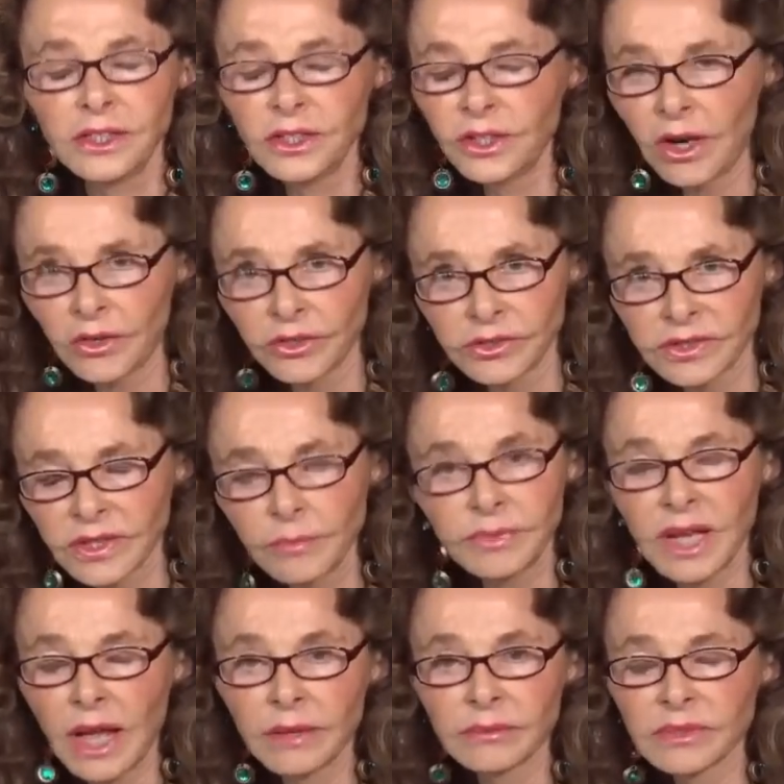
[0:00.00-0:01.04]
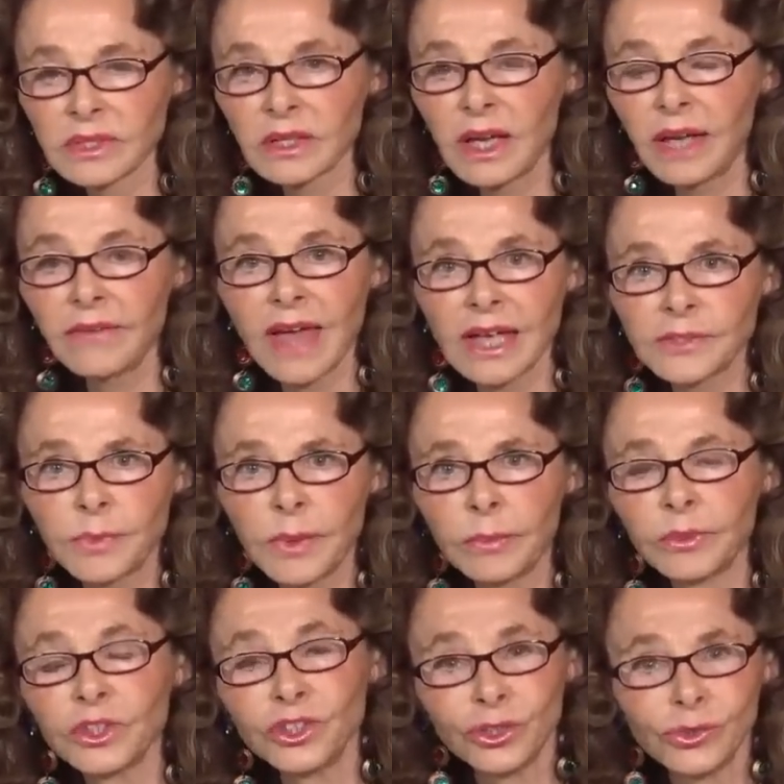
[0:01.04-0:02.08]
You know, sometimes I've asked
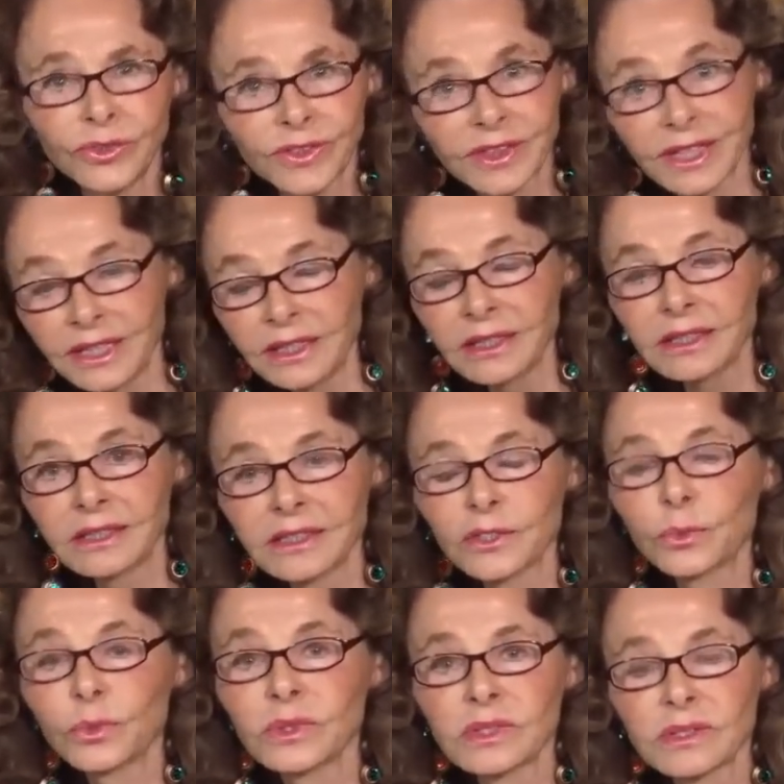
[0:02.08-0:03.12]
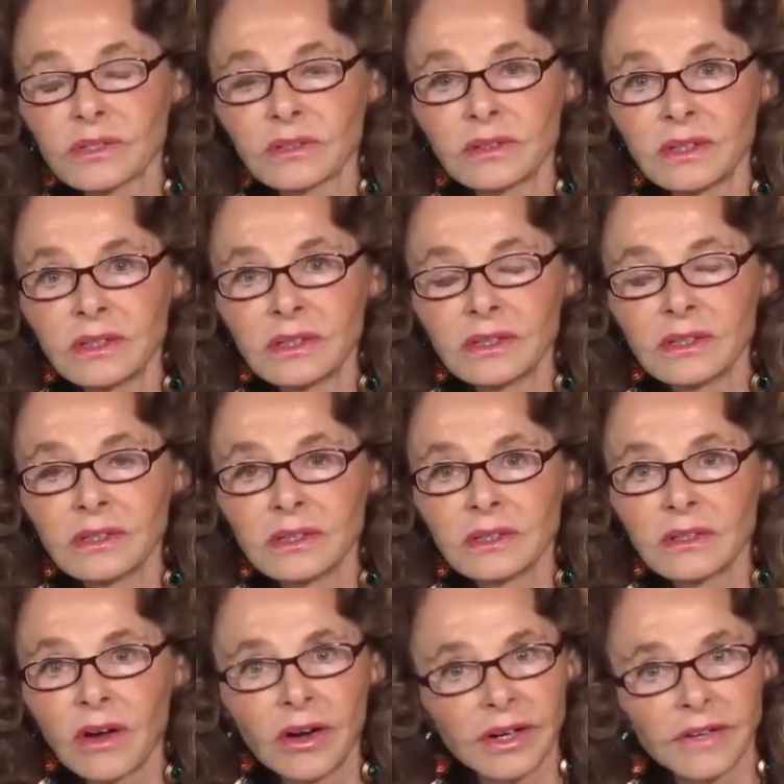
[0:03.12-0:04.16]
people, do you think this was
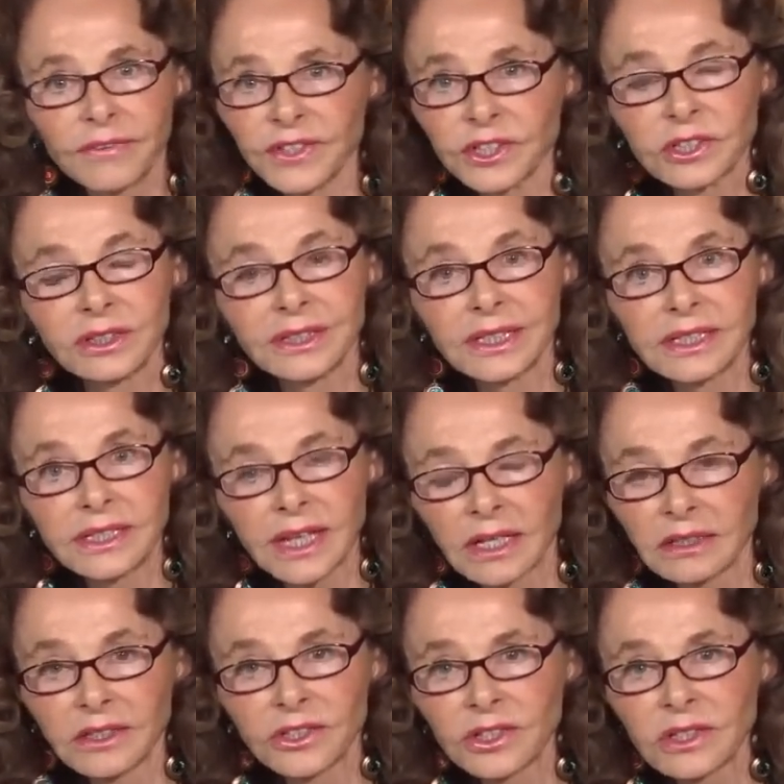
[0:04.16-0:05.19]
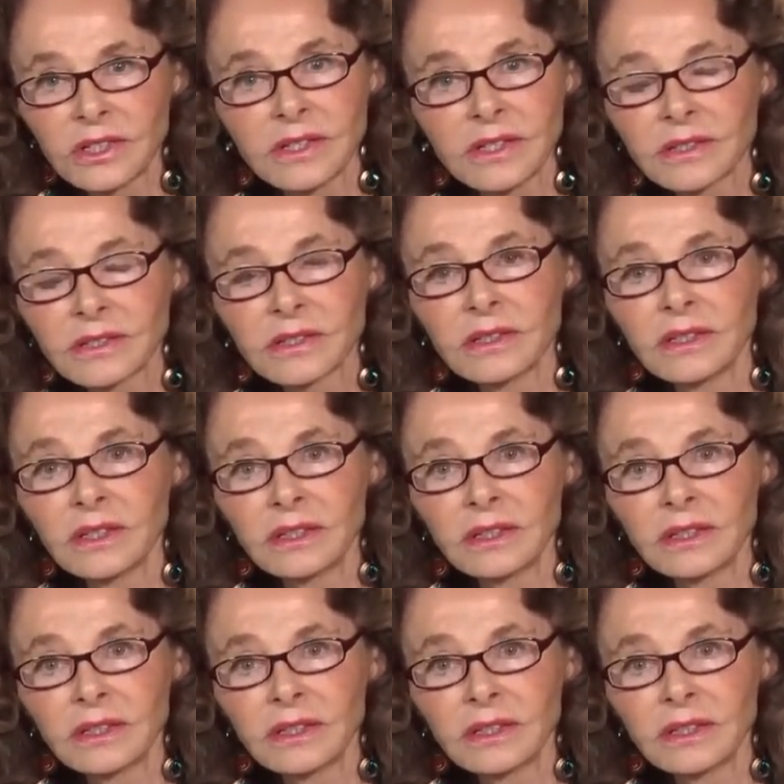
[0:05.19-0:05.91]
artificial intelligence?